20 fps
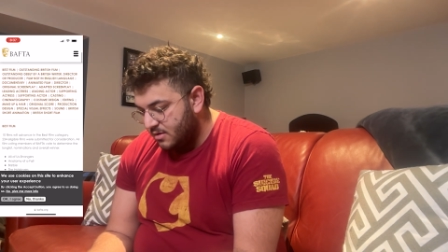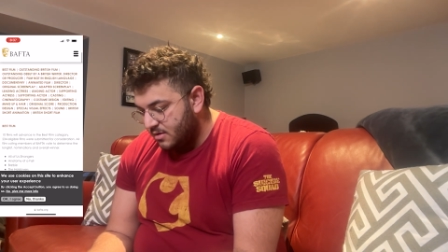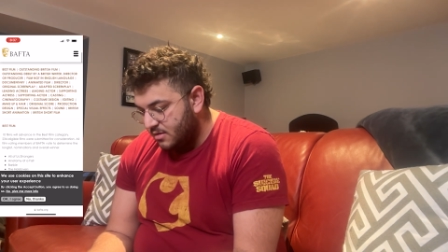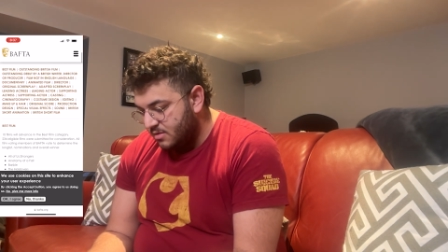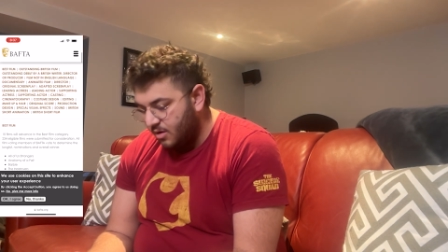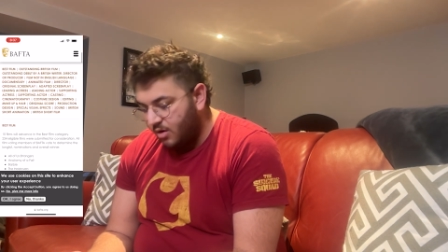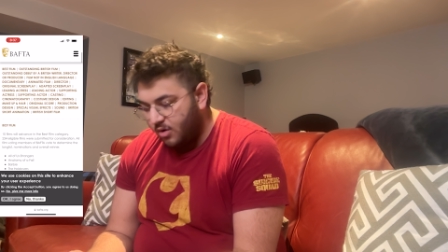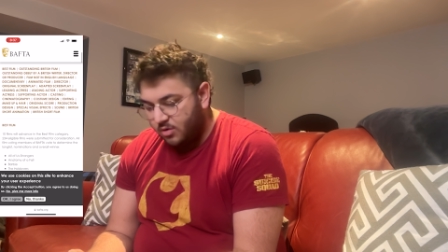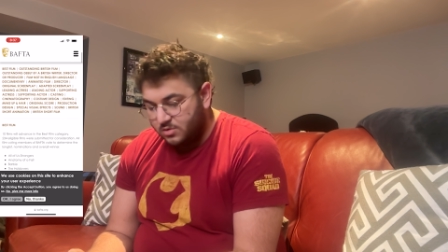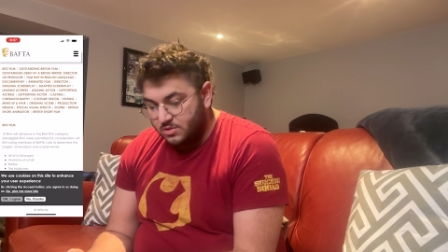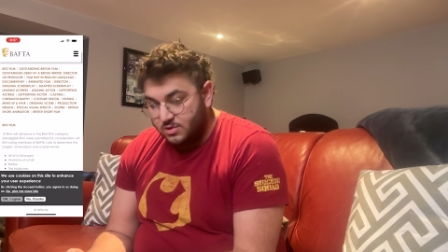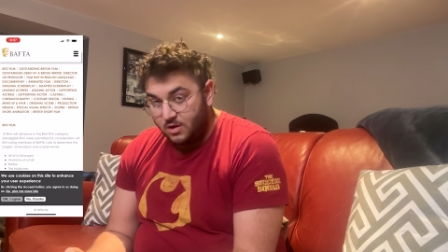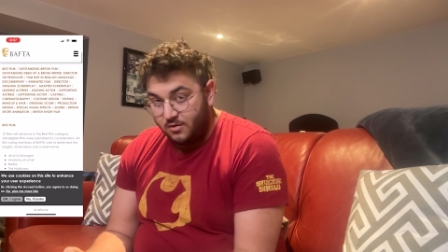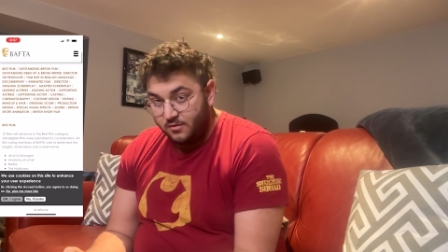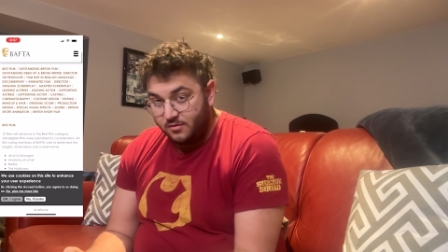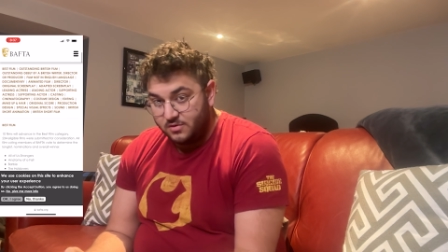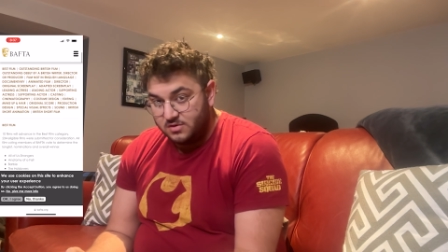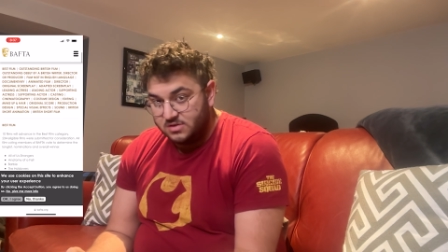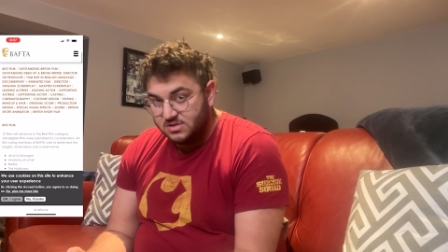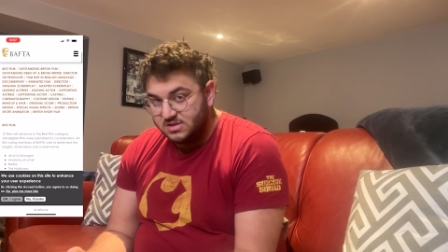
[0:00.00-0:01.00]
The
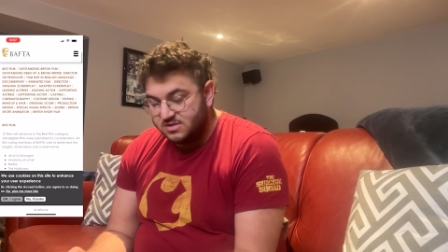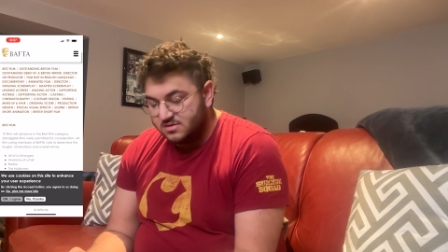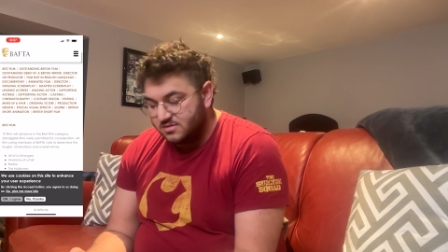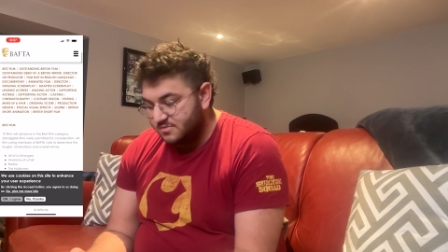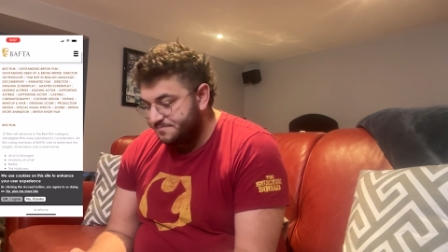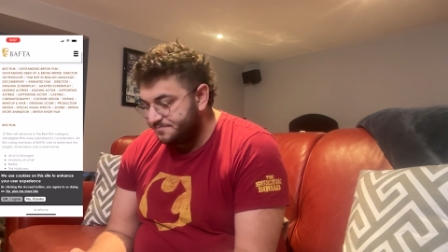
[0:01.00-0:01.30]
Holdovers.